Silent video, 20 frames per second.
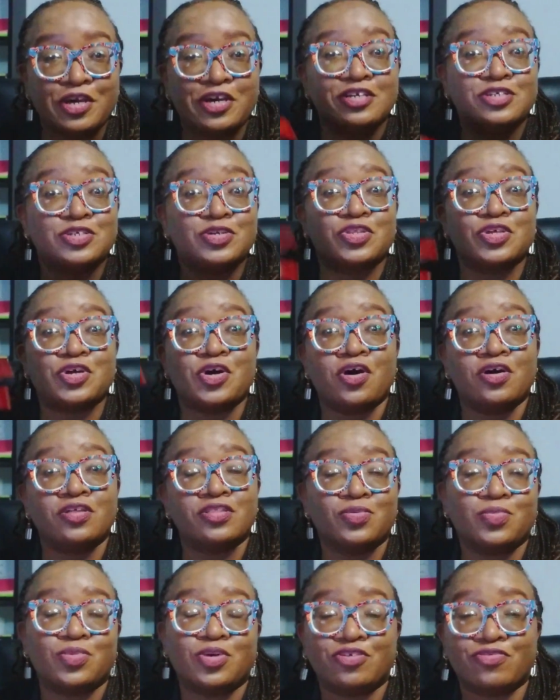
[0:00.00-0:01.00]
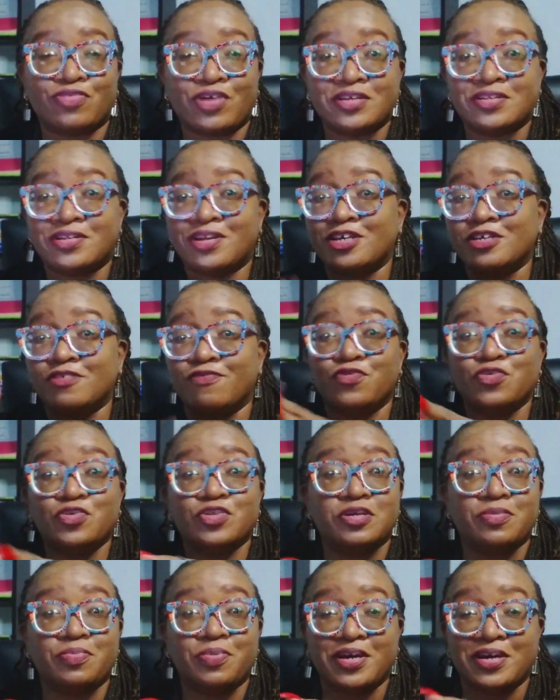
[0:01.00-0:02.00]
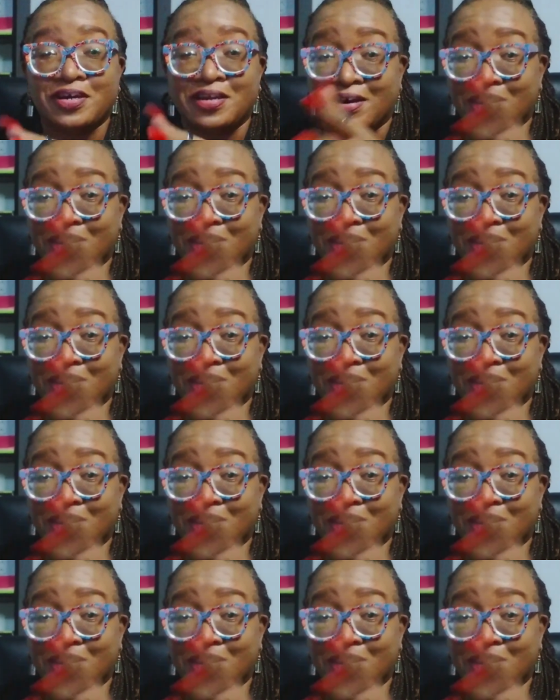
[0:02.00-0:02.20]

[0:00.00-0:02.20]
So the other one right now is fully paid